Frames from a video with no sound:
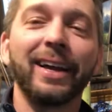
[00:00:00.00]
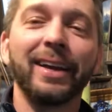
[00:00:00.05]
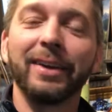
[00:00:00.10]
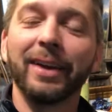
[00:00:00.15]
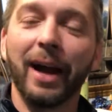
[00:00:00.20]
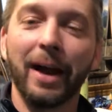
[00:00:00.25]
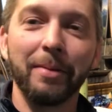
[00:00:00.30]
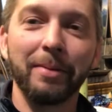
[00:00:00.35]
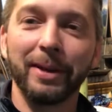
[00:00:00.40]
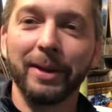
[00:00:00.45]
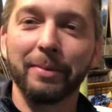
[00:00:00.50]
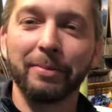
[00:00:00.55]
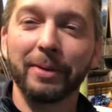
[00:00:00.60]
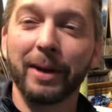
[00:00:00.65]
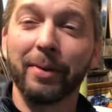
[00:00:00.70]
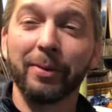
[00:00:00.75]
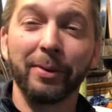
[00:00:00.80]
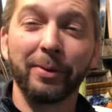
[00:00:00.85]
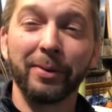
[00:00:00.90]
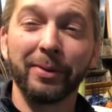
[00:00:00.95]
I mean, it
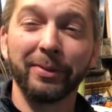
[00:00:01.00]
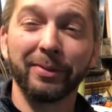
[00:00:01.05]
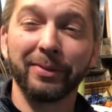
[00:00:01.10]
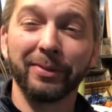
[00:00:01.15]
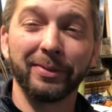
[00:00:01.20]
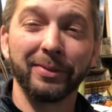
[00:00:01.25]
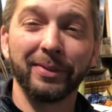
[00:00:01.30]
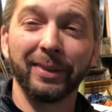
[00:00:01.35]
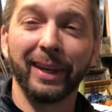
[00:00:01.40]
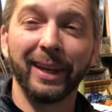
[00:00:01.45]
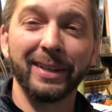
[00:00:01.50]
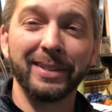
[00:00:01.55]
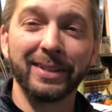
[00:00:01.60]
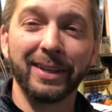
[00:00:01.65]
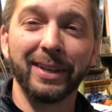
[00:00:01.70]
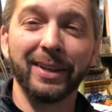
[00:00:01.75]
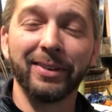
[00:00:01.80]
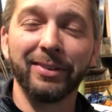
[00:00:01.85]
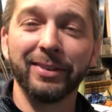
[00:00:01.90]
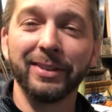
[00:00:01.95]
probably won't get to
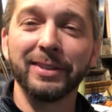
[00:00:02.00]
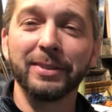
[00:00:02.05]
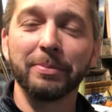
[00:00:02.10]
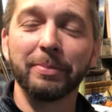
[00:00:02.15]
hundreds,